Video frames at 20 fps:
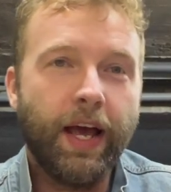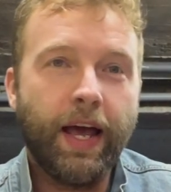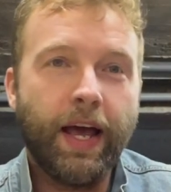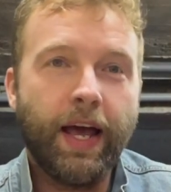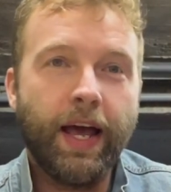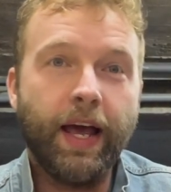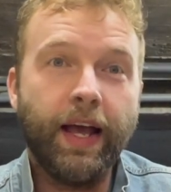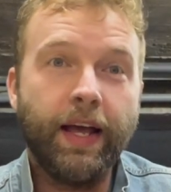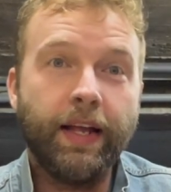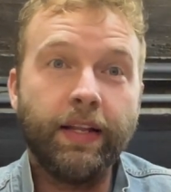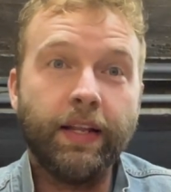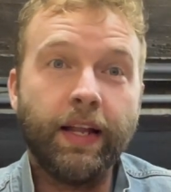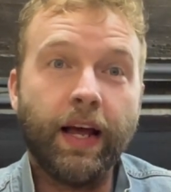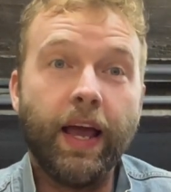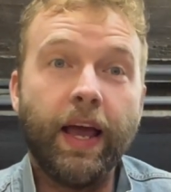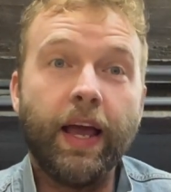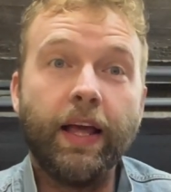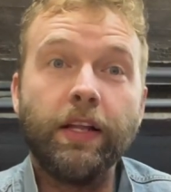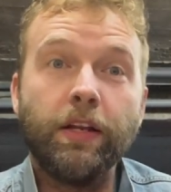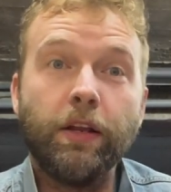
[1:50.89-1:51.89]
and I
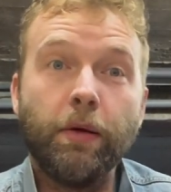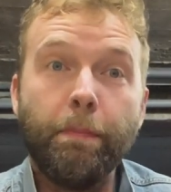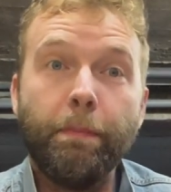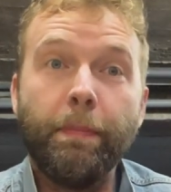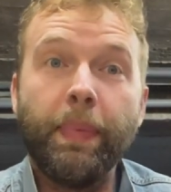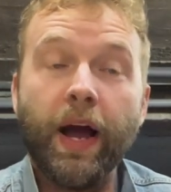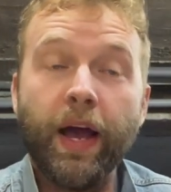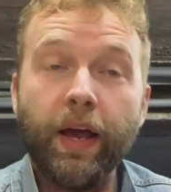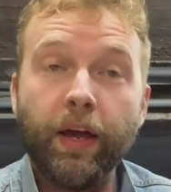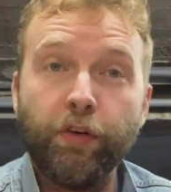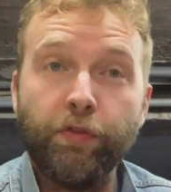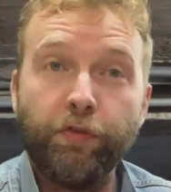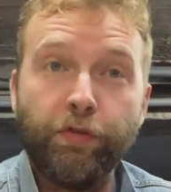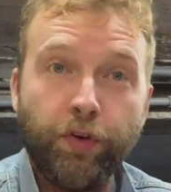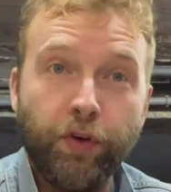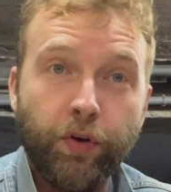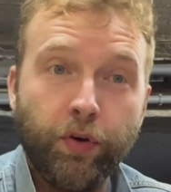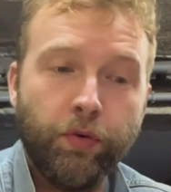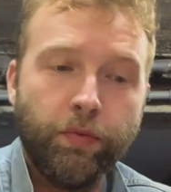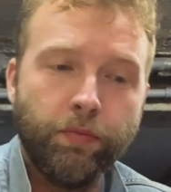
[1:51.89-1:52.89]
ended up buying a
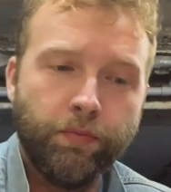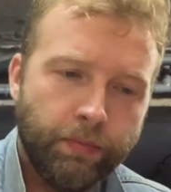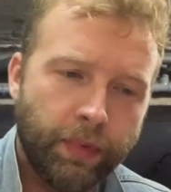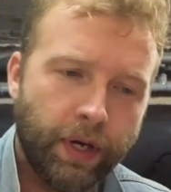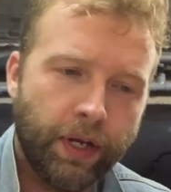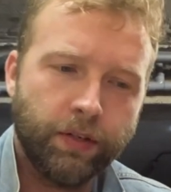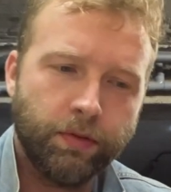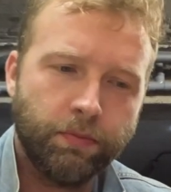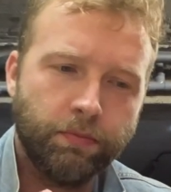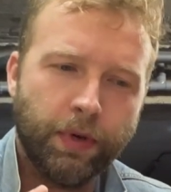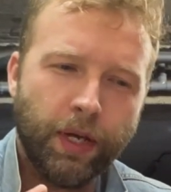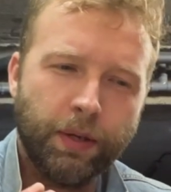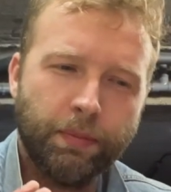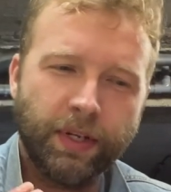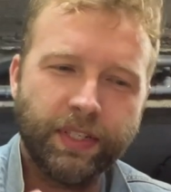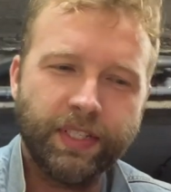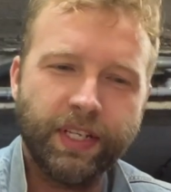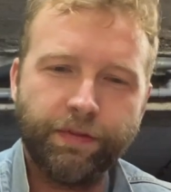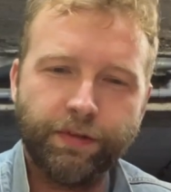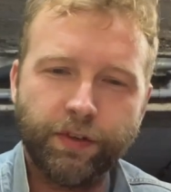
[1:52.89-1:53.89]
few, made
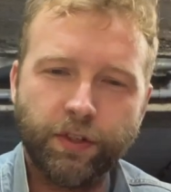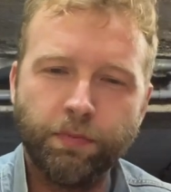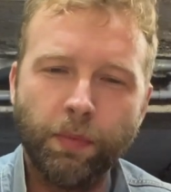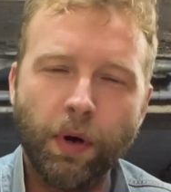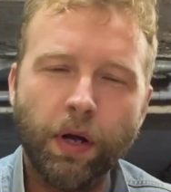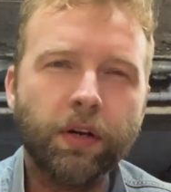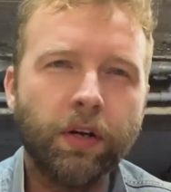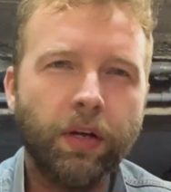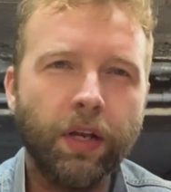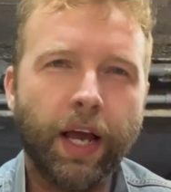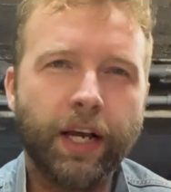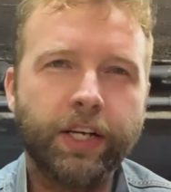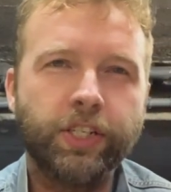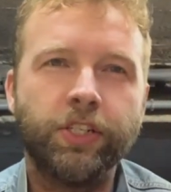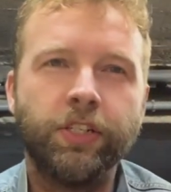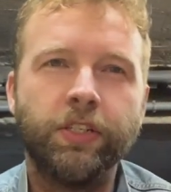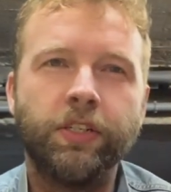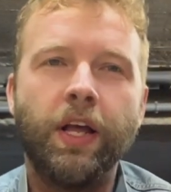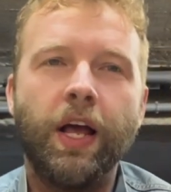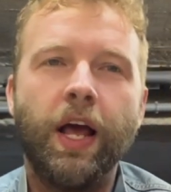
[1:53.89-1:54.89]
myself a small
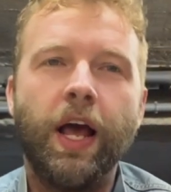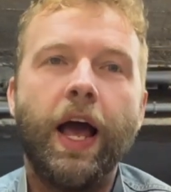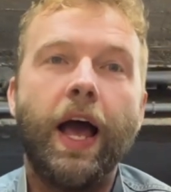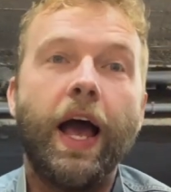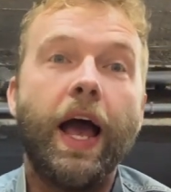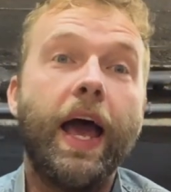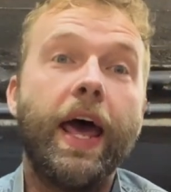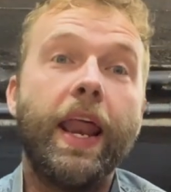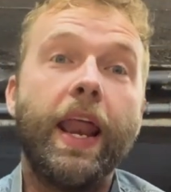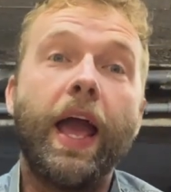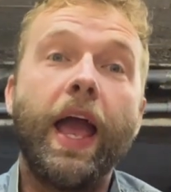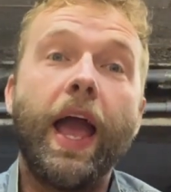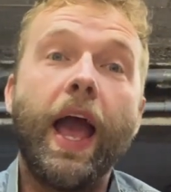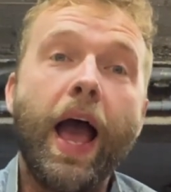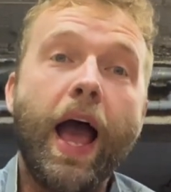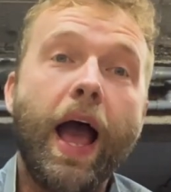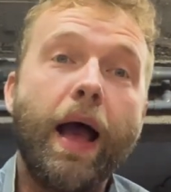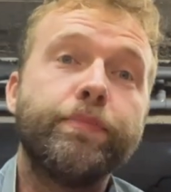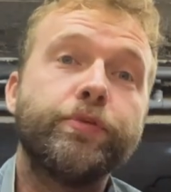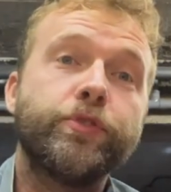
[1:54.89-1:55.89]
collection, and I
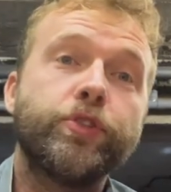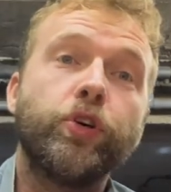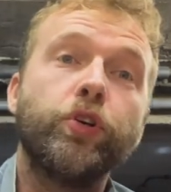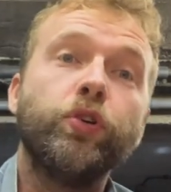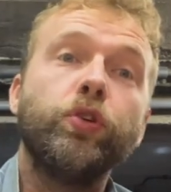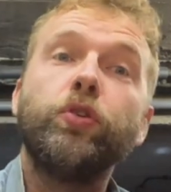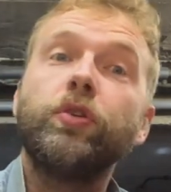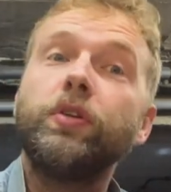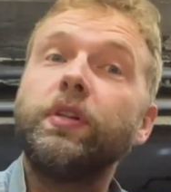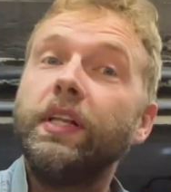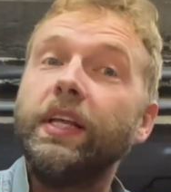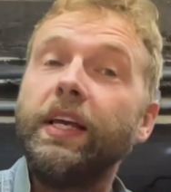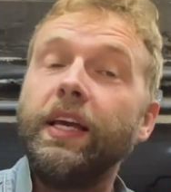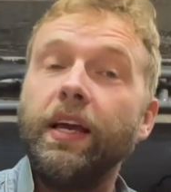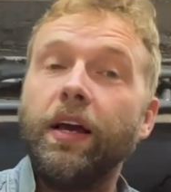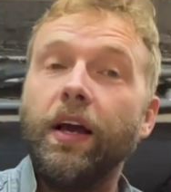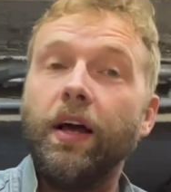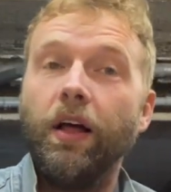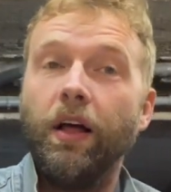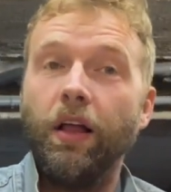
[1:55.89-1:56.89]
absolutely
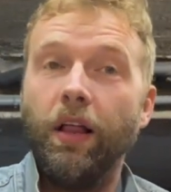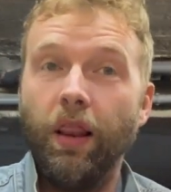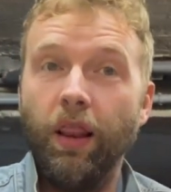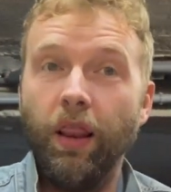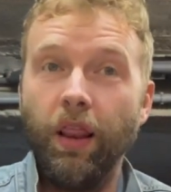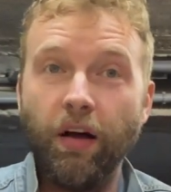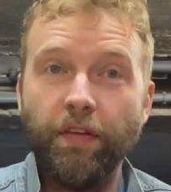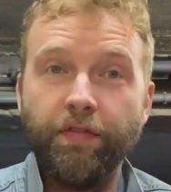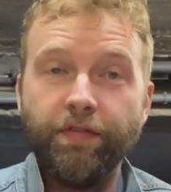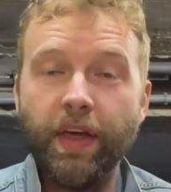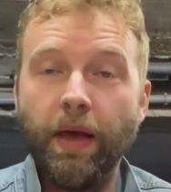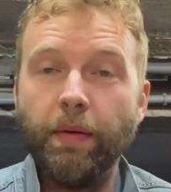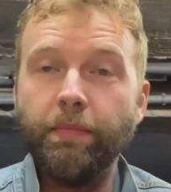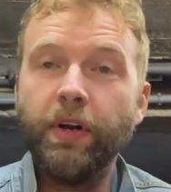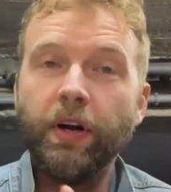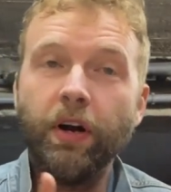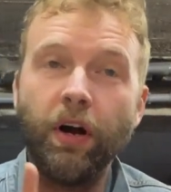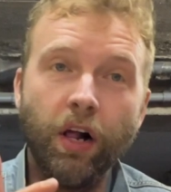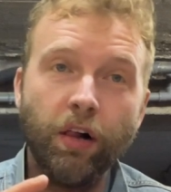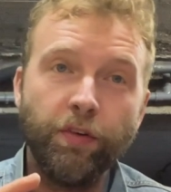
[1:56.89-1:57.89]
love them.
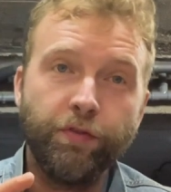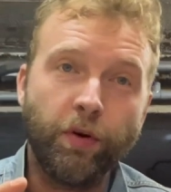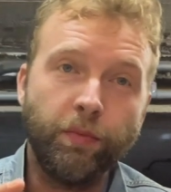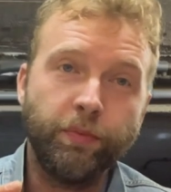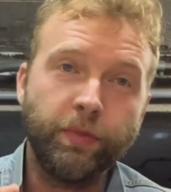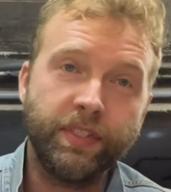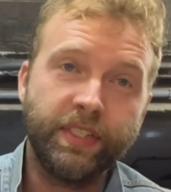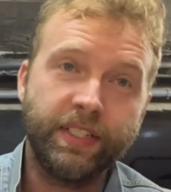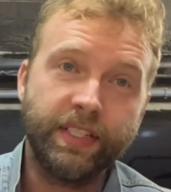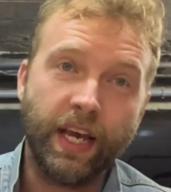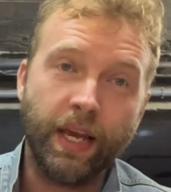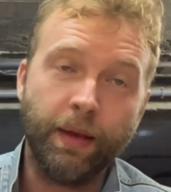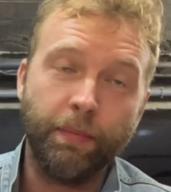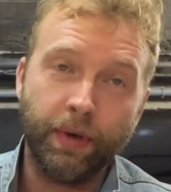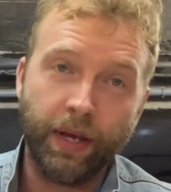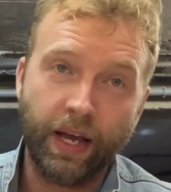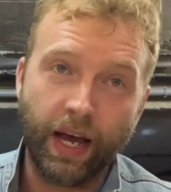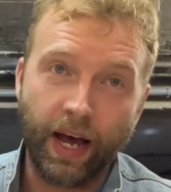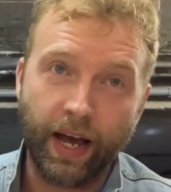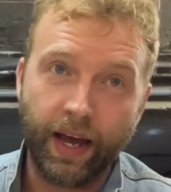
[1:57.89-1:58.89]
They're all from the same
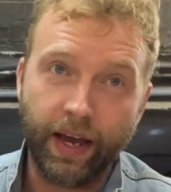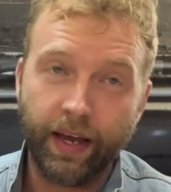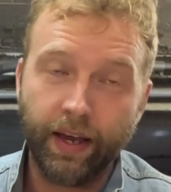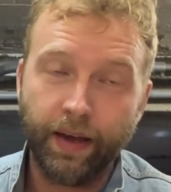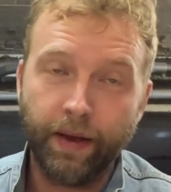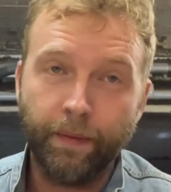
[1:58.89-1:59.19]
guy,